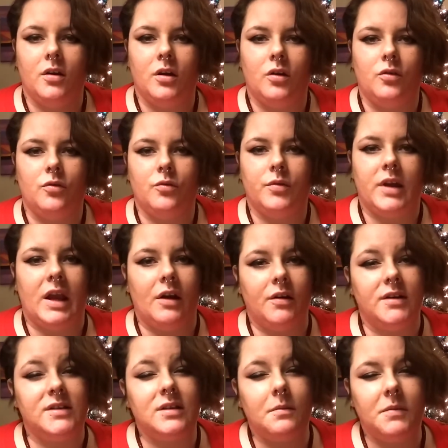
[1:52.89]
who
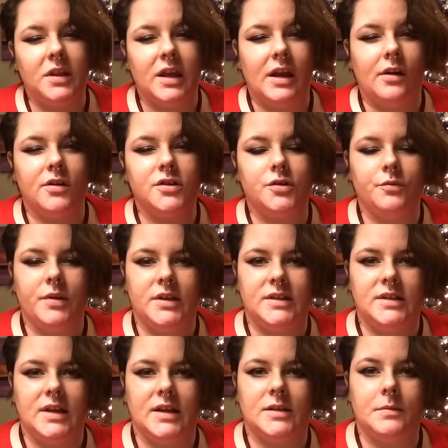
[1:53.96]
carry some of the
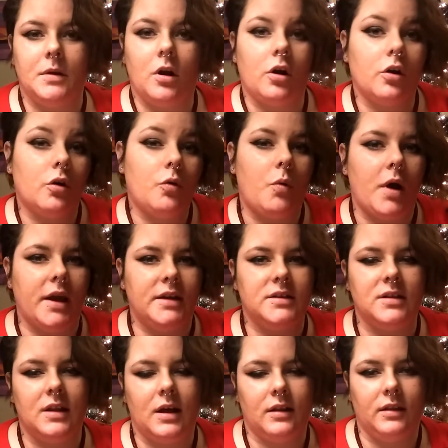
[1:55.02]
characteristics but aren't quite
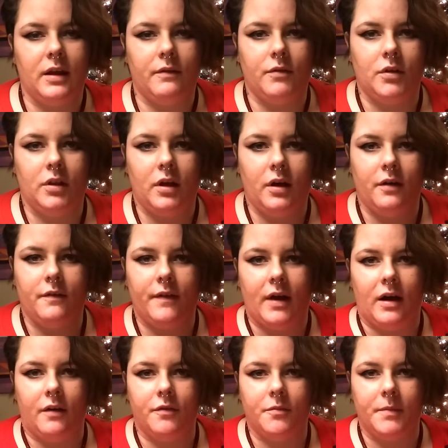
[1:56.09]
to that level of
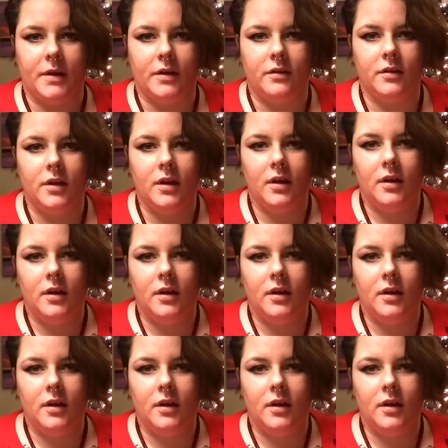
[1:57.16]
alpha male